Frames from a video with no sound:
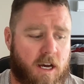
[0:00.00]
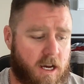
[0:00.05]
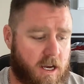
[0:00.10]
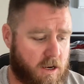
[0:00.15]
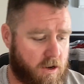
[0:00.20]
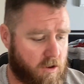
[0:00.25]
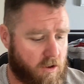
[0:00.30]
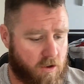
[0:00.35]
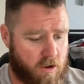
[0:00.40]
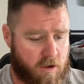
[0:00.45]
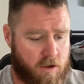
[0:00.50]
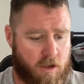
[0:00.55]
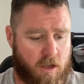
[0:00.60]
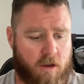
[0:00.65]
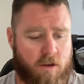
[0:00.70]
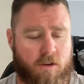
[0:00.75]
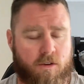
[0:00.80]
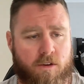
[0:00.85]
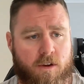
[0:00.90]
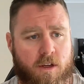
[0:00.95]
not
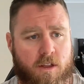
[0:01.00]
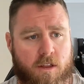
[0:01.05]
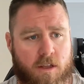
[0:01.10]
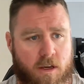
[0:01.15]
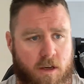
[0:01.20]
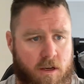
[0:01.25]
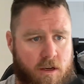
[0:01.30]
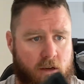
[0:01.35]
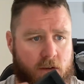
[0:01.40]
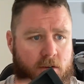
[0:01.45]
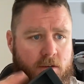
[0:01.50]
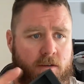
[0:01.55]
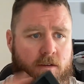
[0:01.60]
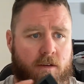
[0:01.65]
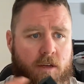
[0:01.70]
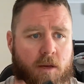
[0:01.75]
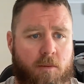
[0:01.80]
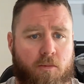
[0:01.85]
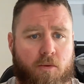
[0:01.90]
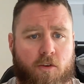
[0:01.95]
including the
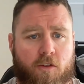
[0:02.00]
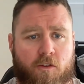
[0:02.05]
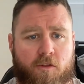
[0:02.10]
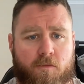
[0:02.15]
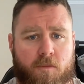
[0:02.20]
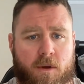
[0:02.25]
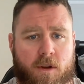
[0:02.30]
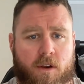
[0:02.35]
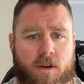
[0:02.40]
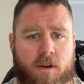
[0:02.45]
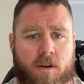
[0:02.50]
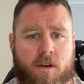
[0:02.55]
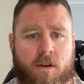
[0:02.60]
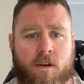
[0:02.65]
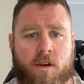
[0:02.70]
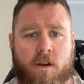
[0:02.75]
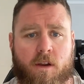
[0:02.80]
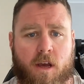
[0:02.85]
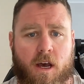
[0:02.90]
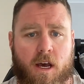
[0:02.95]
improvement
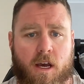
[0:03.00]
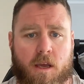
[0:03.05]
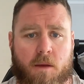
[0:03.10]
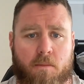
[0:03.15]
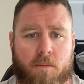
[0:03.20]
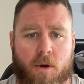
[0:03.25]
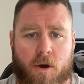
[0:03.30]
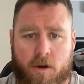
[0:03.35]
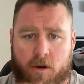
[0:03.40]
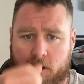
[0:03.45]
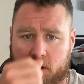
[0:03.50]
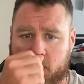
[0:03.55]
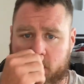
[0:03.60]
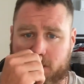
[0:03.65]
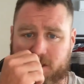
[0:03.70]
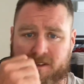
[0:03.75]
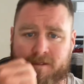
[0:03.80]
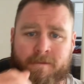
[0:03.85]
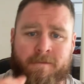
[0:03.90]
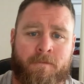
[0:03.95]

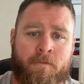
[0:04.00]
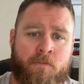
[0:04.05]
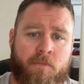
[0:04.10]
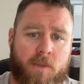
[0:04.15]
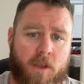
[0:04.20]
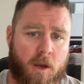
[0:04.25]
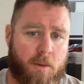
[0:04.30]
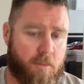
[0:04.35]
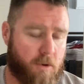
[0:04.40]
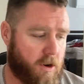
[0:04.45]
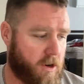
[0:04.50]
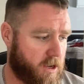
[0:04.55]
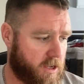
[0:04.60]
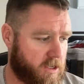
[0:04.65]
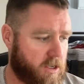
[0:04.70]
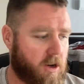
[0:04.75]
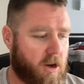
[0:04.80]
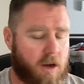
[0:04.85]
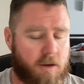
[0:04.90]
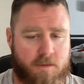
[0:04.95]
components, a
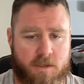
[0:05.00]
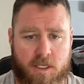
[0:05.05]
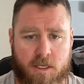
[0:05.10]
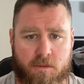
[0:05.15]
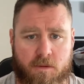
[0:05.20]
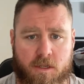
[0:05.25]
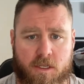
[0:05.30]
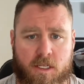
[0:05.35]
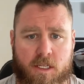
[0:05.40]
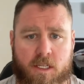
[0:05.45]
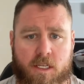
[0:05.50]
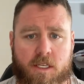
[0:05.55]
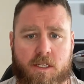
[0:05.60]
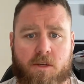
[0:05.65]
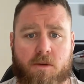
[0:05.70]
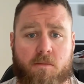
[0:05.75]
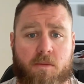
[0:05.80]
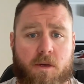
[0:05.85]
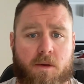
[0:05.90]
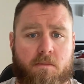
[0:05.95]
prototype similar to this
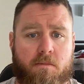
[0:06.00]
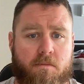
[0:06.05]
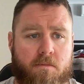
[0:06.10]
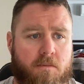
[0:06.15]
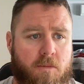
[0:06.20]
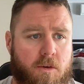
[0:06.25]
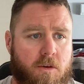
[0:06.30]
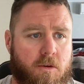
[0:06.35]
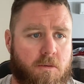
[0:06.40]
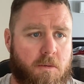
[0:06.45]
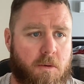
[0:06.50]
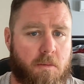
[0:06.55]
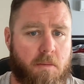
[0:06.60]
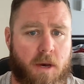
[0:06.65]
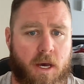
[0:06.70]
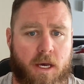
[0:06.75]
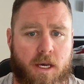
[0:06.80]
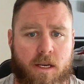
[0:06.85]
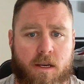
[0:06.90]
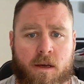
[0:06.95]
could be
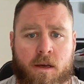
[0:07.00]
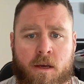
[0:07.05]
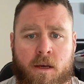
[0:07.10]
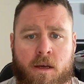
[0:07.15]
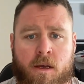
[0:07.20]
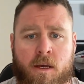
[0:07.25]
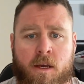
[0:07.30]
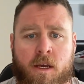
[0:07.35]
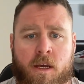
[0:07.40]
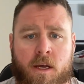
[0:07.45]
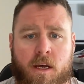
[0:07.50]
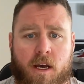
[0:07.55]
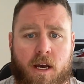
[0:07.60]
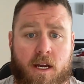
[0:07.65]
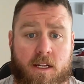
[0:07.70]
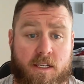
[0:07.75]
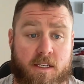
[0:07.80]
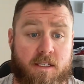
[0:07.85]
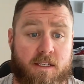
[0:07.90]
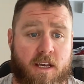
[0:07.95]
made
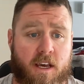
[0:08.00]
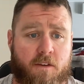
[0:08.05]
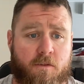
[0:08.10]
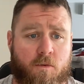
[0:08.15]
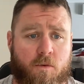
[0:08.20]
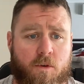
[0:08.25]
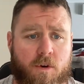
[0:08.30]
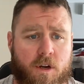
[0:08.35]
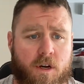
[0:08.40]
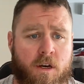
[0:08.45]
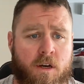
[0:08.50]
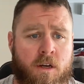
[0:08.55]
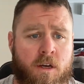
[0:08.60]
to save water.